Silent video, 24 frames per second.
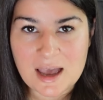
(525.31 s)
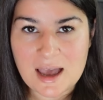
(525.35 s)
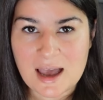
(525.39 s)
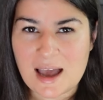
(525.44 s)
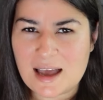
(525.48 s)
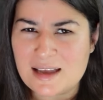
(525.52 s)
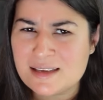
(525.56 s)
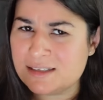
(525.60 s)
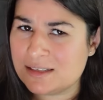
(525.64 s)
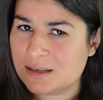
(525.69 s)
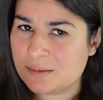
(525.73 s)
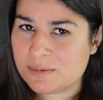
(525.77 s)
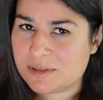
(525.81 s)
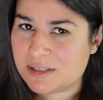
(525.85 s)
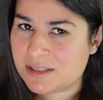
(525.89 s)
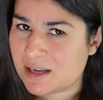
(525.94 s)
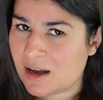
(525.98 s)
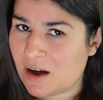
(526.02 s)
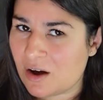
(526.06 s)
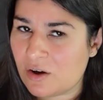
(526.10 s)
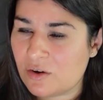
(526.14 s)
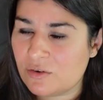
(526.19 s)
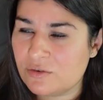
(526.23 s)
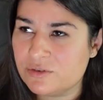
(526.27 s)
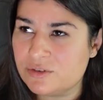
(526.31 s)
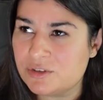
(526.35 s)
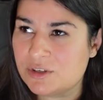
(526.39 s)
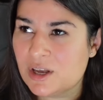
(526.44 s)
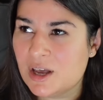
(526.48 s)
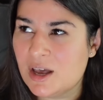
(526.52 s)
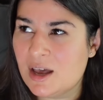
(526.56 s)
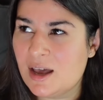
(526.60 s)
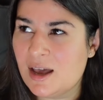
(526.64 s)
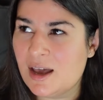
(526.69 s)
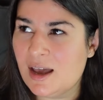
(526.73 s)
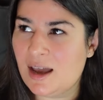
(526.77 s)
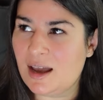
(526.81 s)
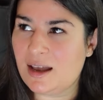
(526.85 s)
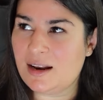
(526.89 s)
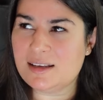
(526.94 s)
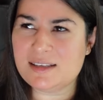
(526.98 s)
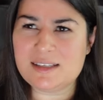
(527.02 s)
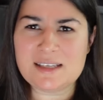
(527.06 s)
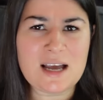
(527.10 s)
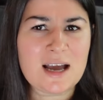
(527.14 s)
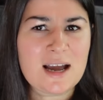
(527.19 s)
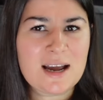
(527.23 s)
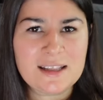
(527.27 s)
as themselves, and
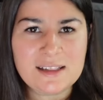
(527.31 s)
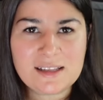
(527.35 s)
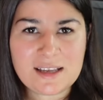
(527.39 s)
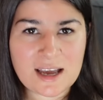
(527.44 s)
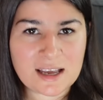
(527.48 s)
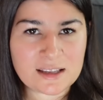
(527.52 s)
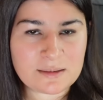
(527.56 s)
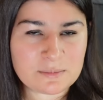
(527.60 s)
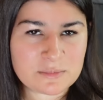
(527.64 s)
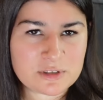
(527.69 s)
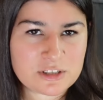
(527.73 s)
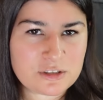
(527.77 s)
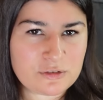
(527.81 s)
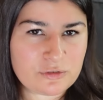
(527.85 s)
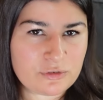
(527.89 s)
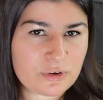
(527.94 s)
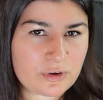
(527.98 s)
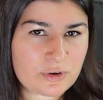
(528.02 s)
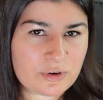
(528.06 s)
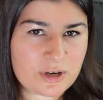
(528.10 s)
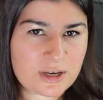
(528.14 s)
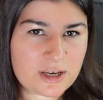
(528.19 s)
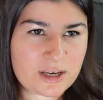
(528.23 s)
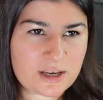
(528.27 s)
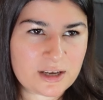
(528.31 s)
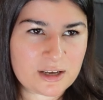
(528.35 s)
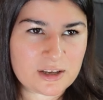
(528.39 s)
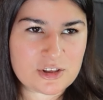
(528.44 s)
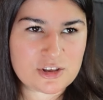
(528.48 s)
it's highly atmospheric.